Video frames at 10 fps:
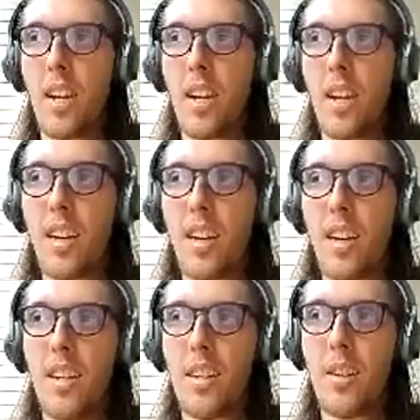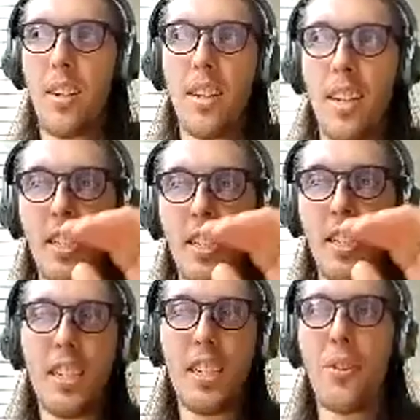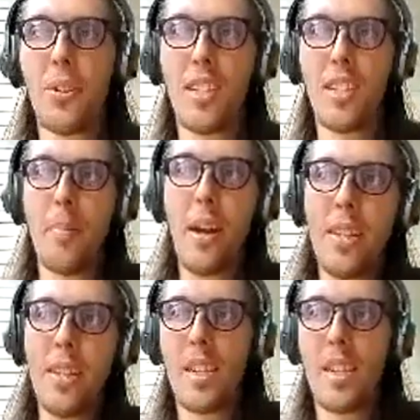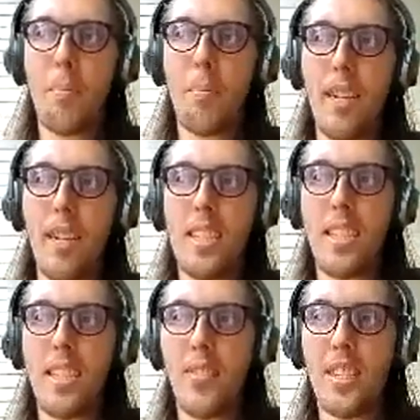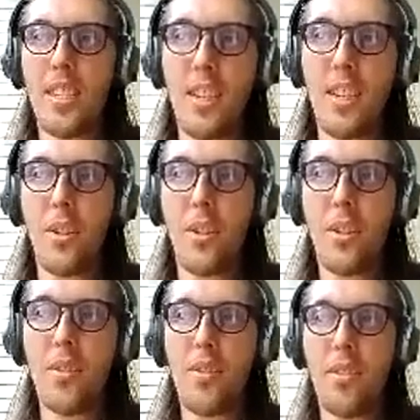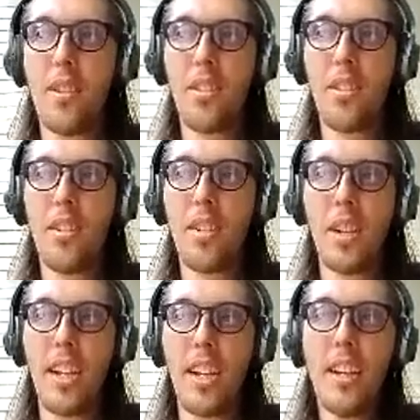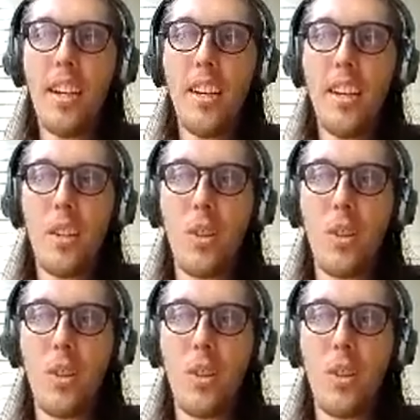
in the distant future, there may be some pieces of this that you could design